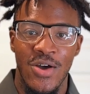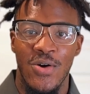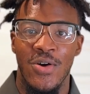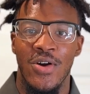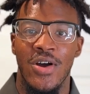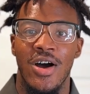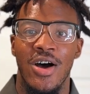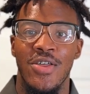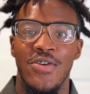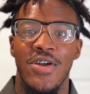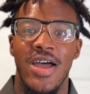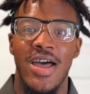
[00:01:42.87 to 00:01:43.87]
or
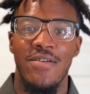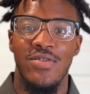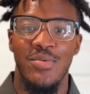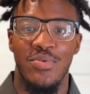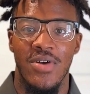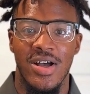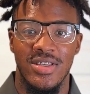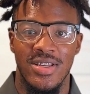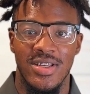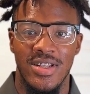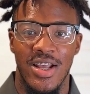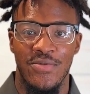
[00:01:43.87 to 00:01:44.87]
other heavily
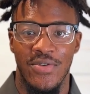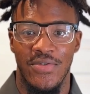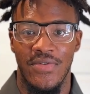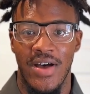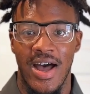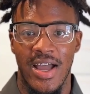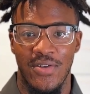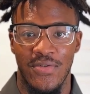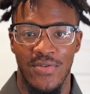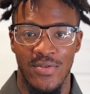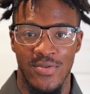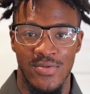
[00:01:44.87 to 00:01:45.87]
processed and refined
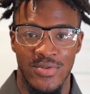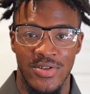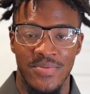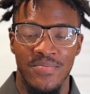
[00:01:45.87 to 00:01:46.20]
foods.